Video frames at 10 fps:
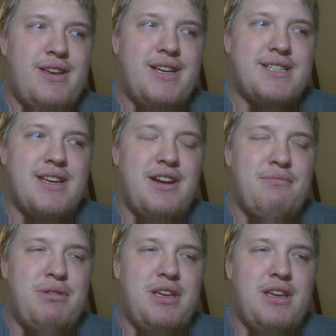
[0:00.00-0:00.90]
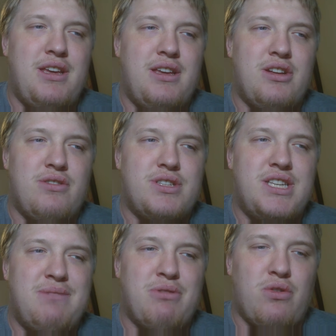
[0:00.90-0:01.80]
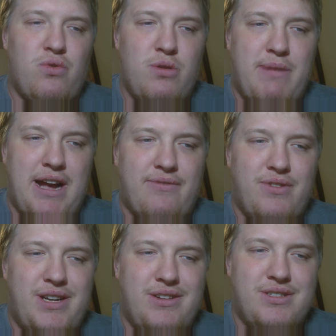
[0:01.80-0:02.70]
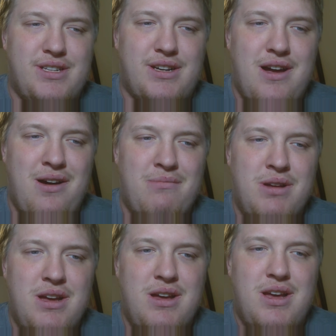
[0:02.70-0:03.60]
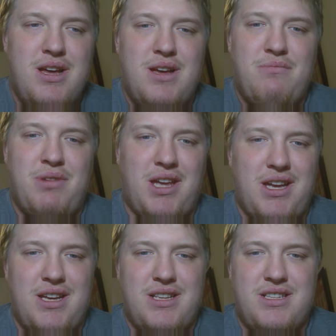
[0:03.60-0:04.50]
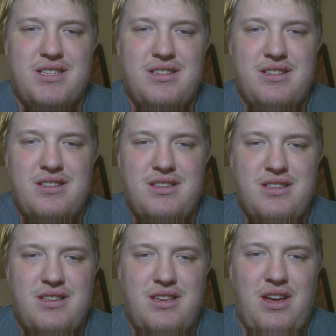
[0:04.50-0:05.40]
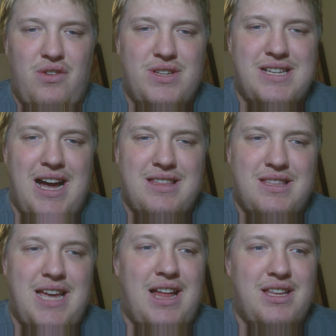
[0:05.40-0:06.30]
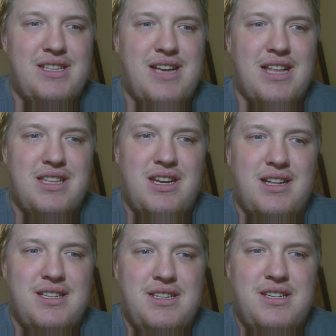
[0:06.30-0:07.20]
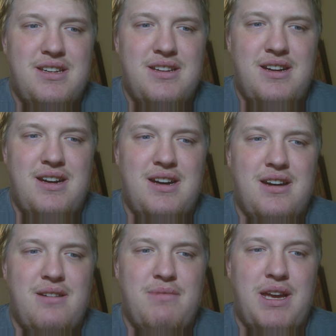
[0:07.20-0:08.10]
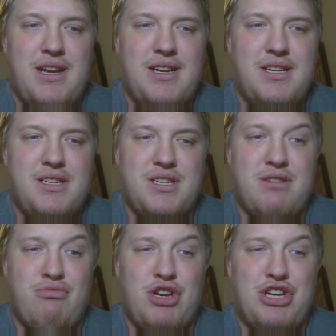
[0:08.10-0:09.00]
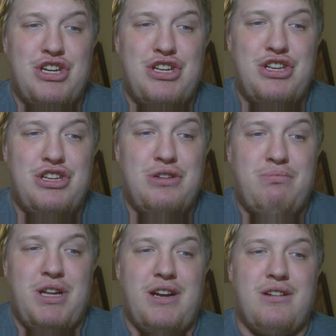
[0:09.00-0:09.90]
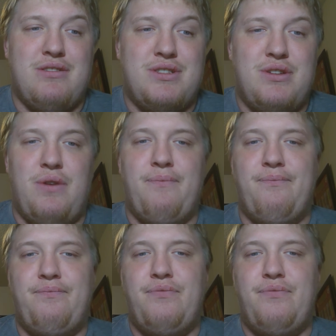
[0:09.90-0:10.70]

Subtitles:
he's going to be, you know, a sleeper quarterback for years to come, because, you know, he's got the talent, he's got the knowledge, and he's just a pretty good player. So